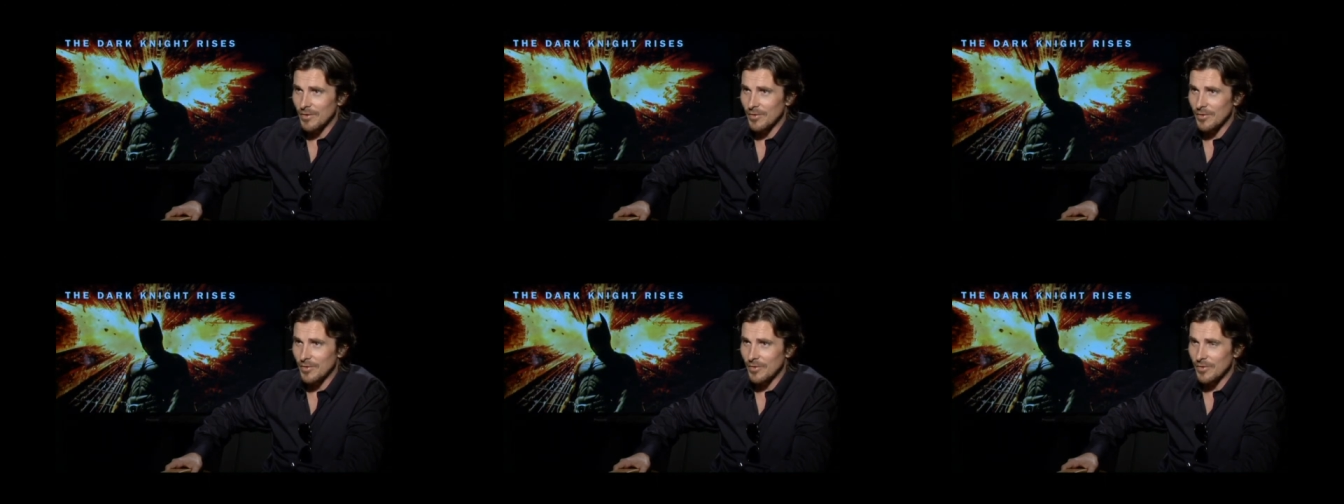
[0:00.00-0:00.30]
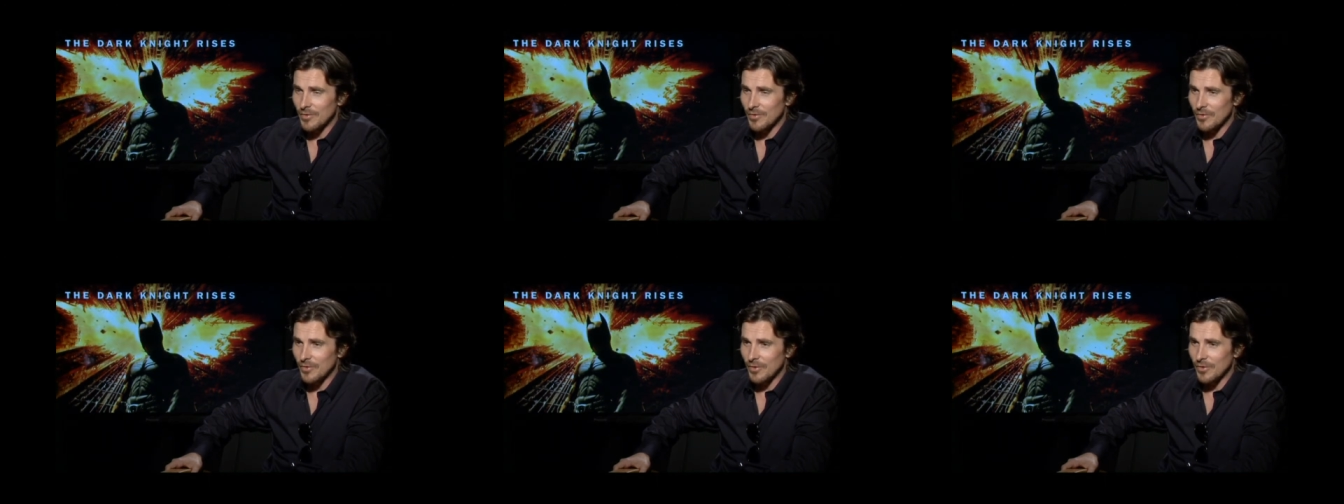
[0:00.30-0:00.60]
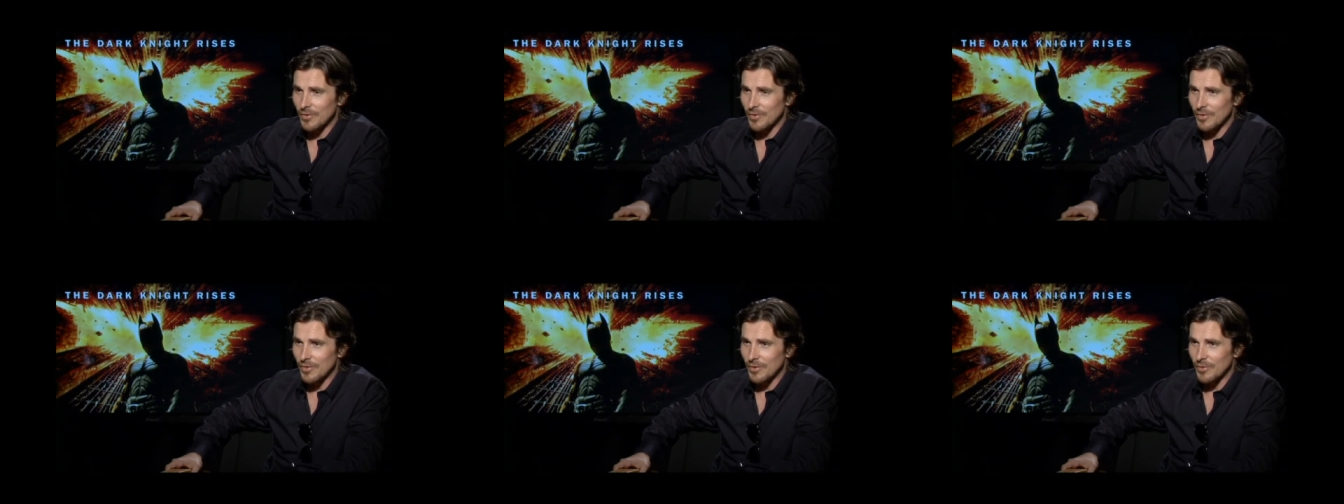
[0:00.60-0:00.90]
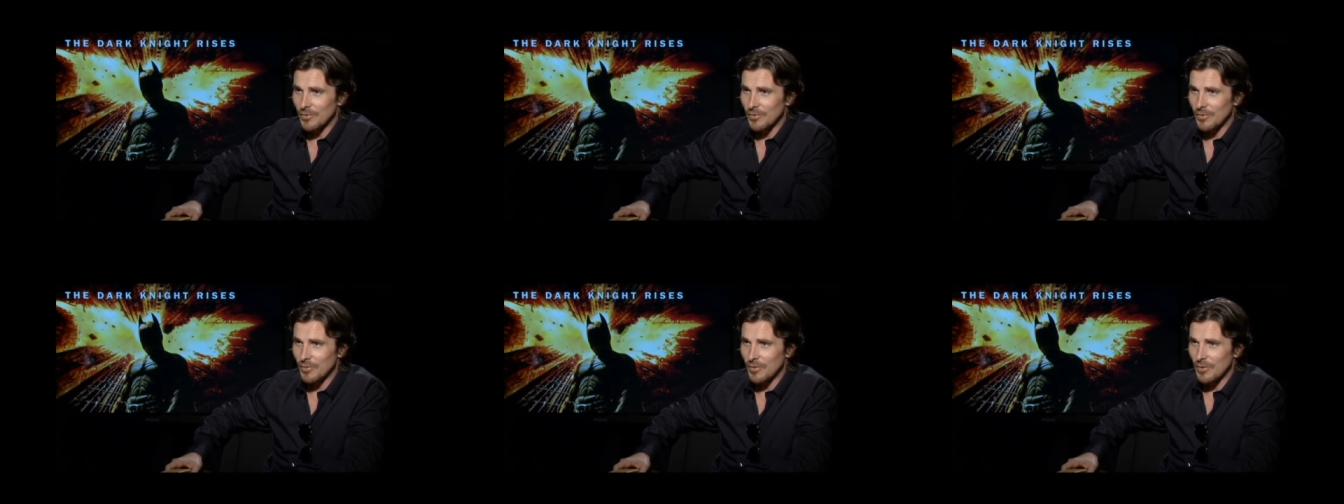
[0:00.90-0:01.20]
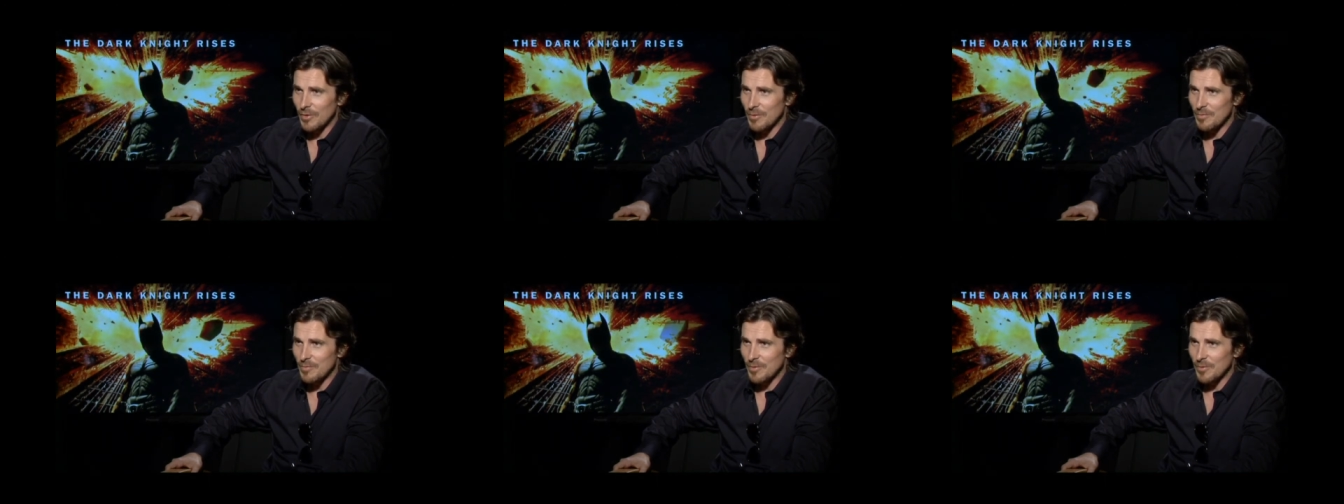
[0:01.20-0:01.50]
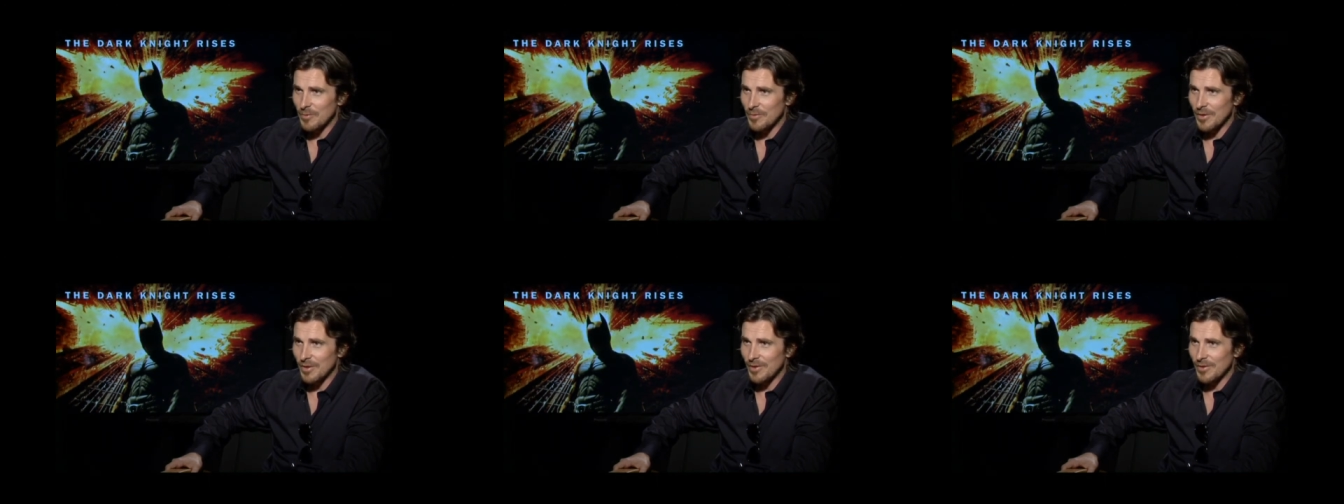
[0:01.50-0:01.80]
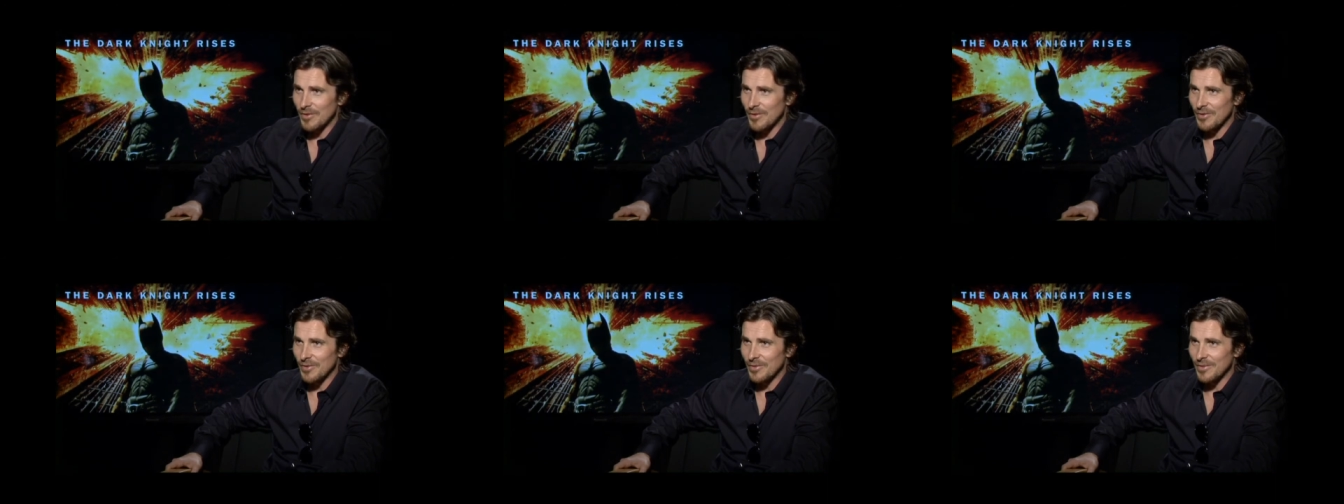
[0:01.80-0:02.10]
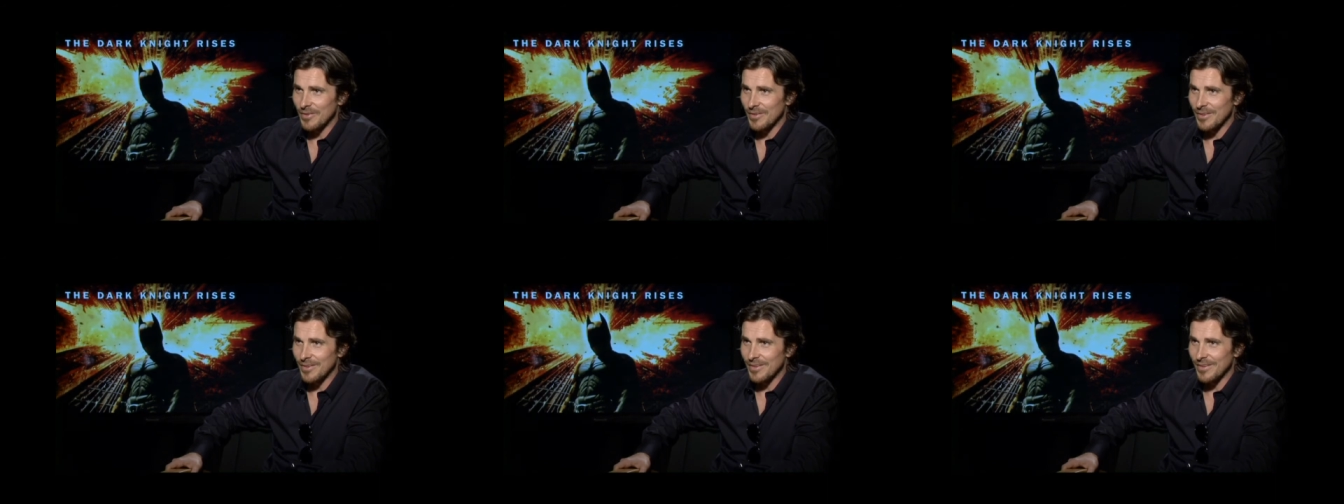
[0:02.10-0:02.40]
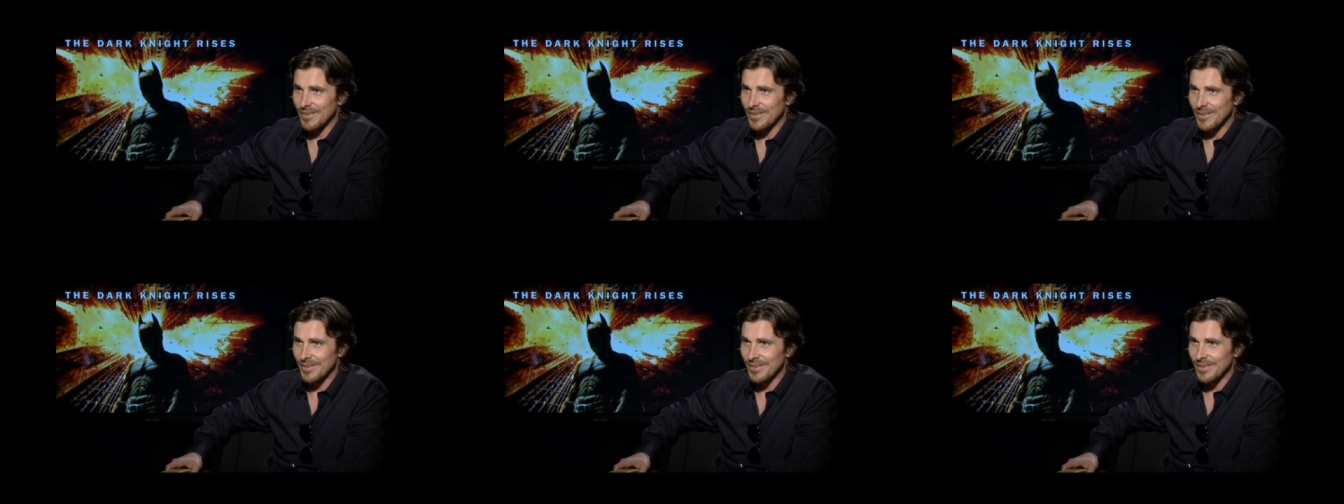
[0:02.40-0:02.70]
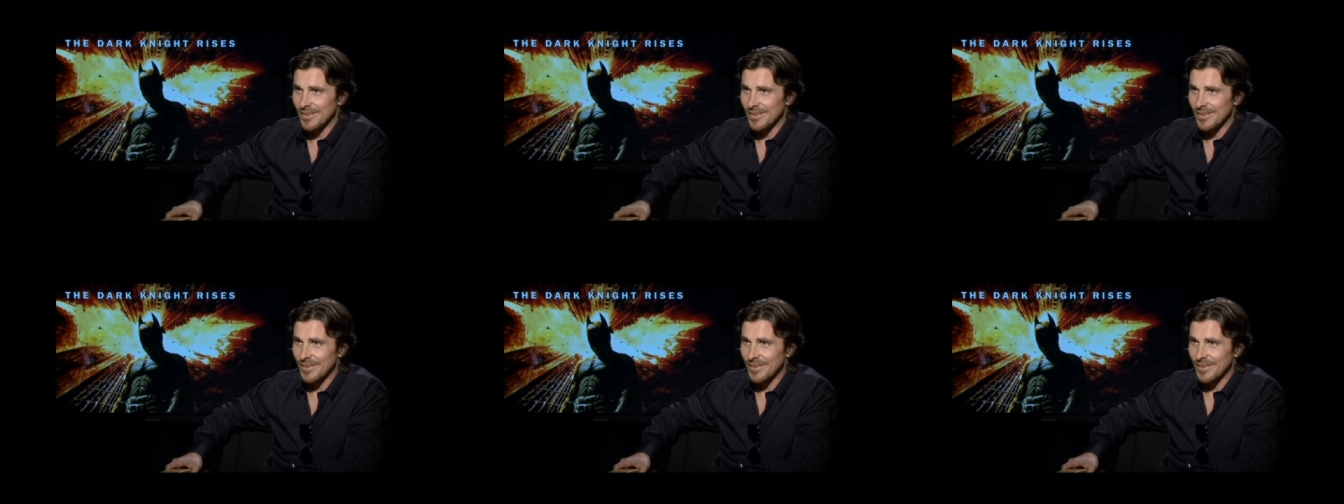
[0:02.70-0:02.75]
He just drinks it nonstop all day long. Yeah.